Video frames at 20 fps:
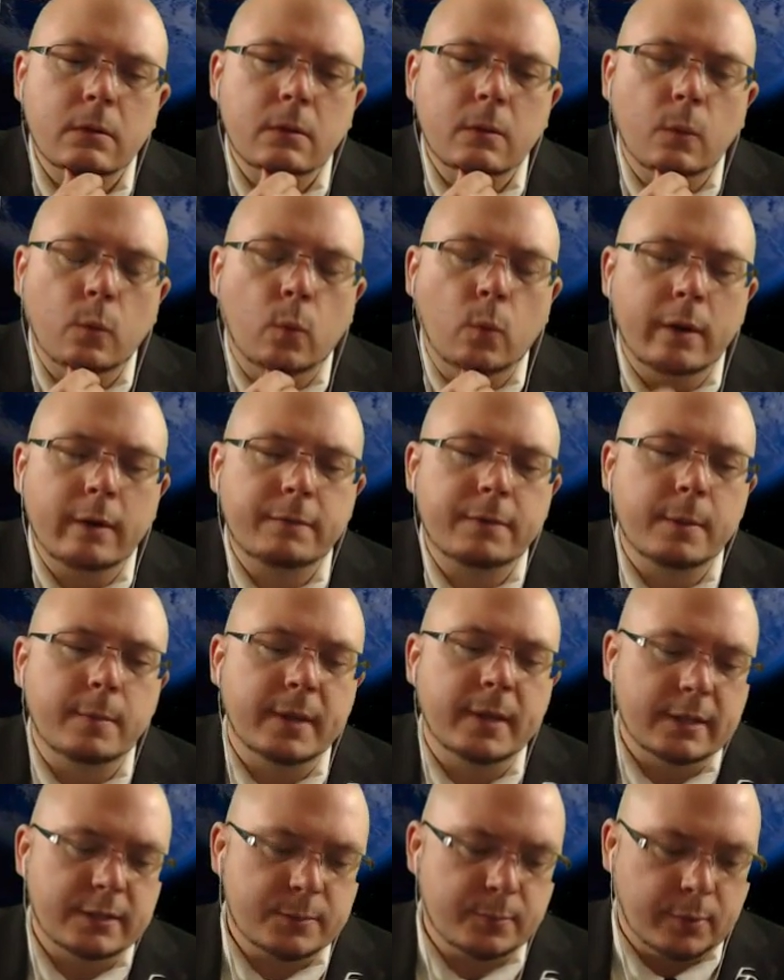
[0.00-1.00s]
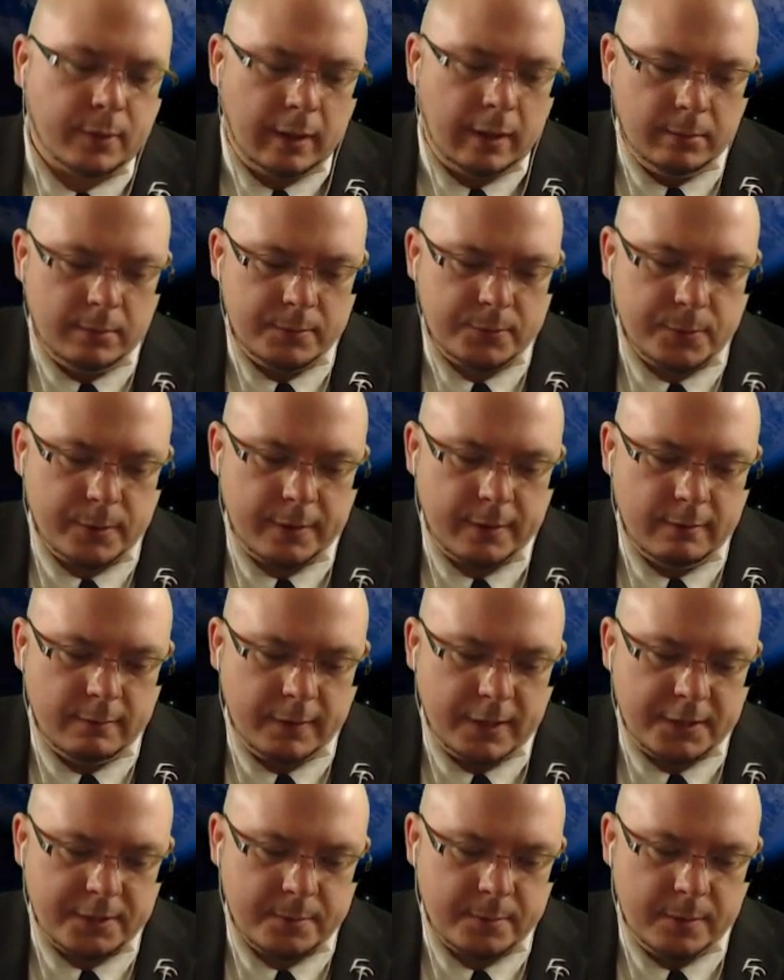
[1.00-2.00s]
One of the biggest problems with
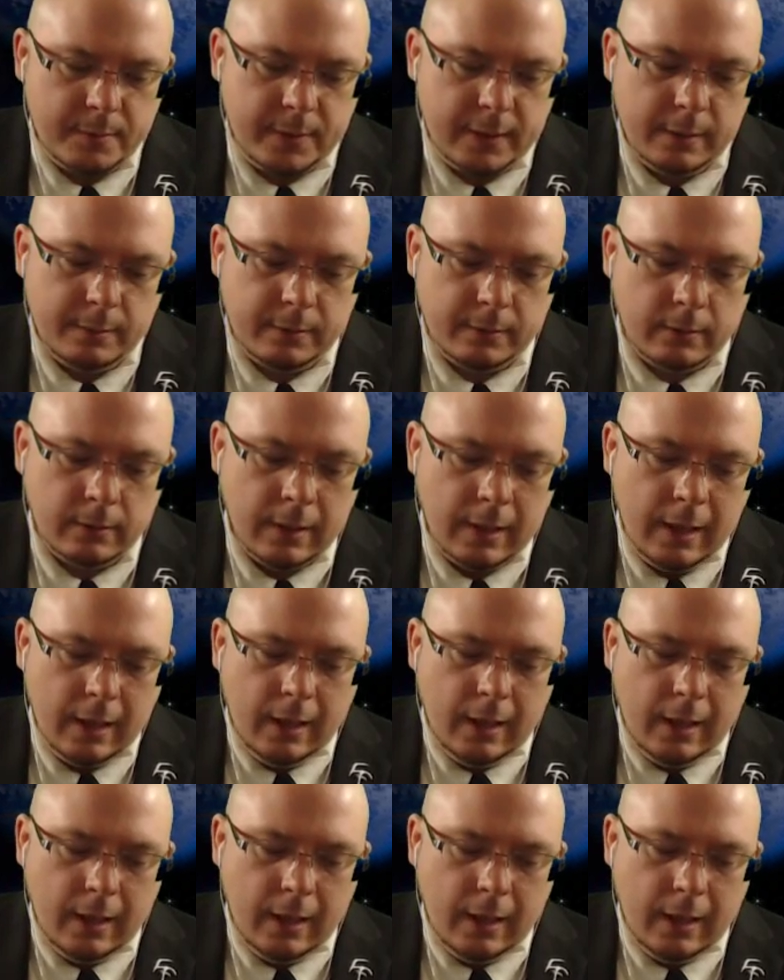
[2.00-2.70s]
investment people